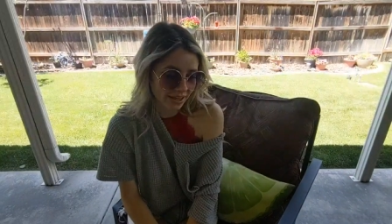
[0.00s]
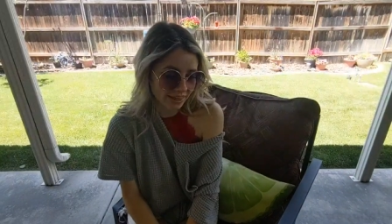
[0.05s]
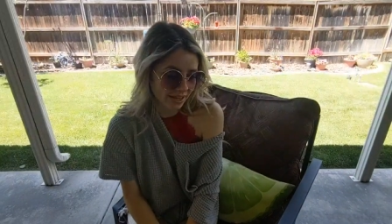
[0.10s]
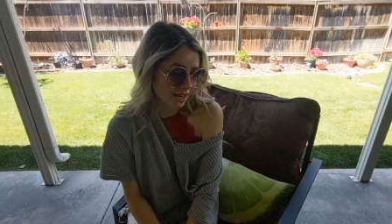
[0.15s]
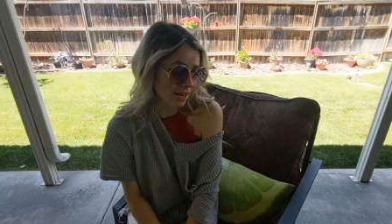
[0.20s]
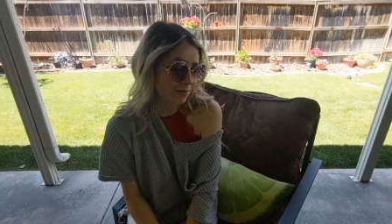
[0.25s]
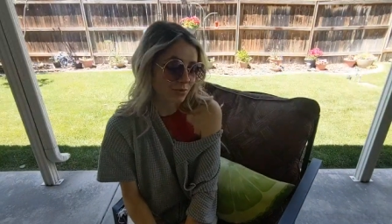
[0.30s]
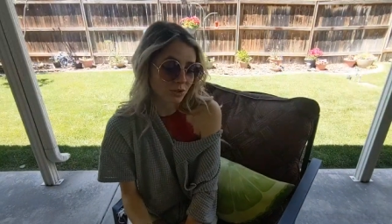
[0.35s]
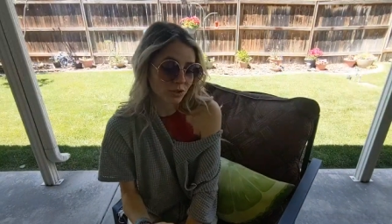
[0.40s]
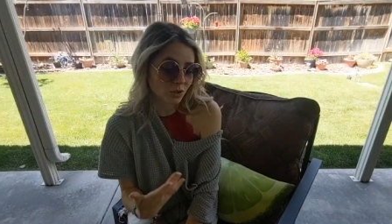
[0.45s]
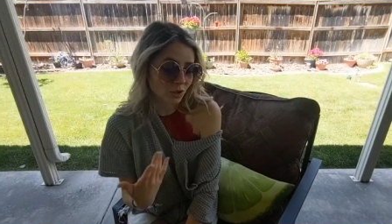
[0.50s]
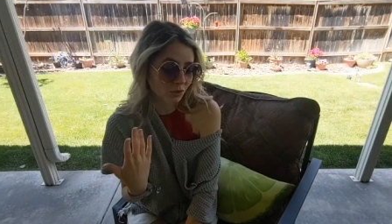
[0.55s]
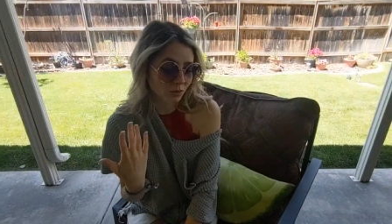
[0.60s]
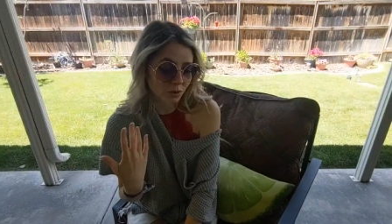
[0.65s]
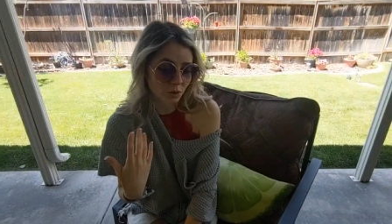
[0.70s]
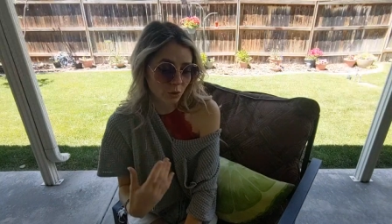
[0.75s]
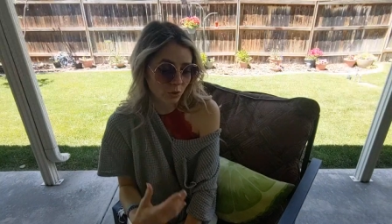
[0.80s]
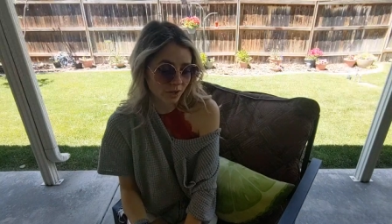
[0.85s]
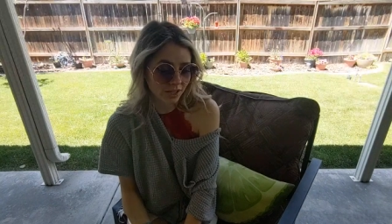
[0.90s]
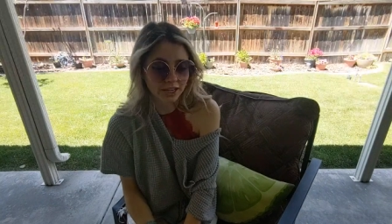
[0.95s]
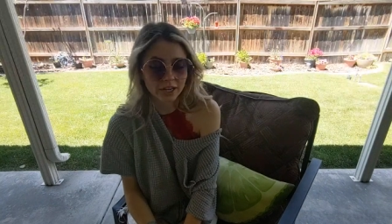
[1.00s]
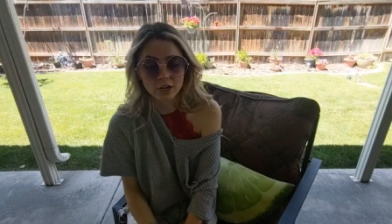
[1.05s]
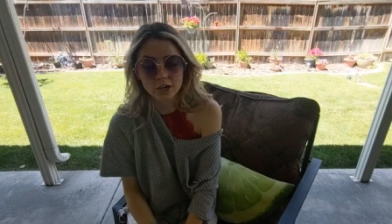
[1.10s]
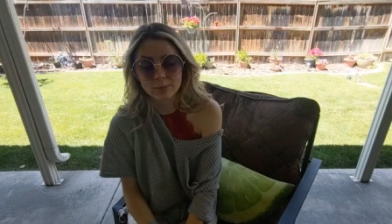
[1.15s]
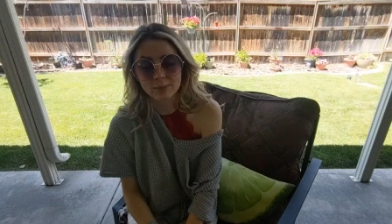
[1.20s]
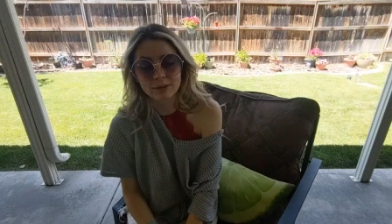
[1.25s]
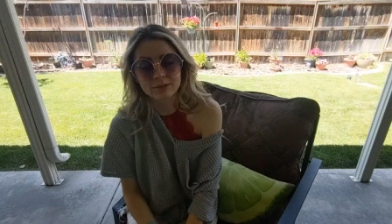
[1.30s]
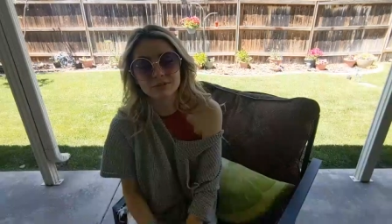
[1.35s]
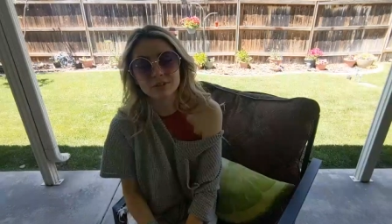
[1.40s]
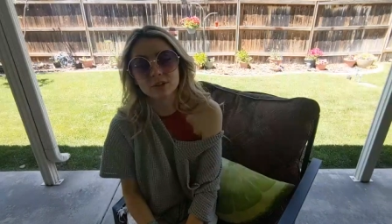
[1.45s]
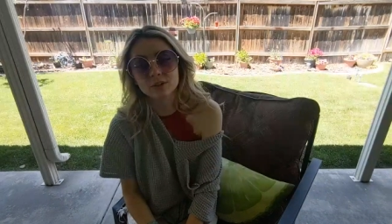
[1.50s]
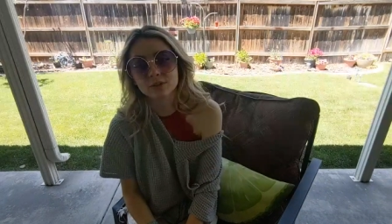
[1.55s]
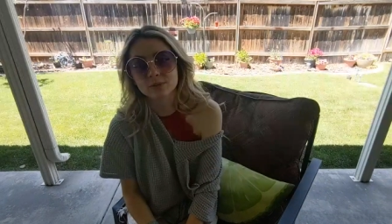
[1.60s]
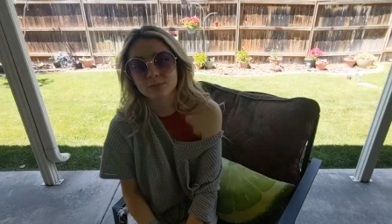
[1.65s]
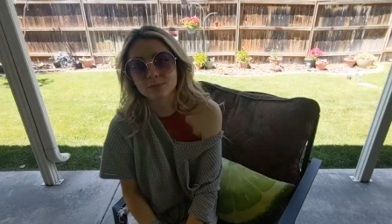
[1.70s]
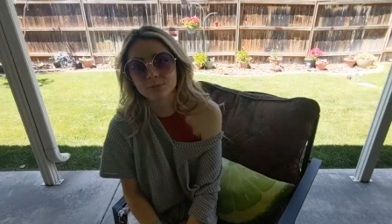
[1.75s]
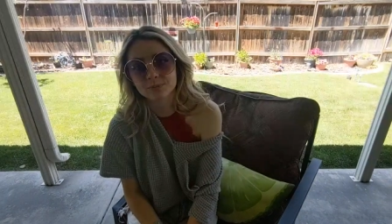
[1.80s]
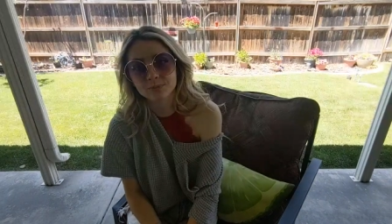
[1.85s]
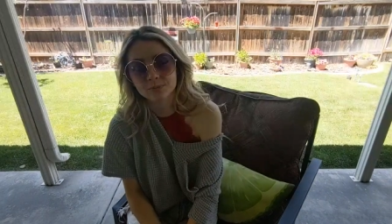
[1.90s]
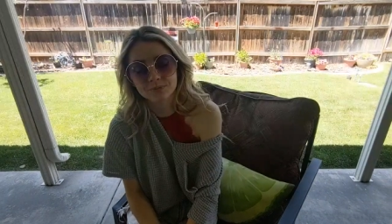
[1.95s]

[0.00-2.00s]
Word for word: I think I'm just gonna record it here on my phone.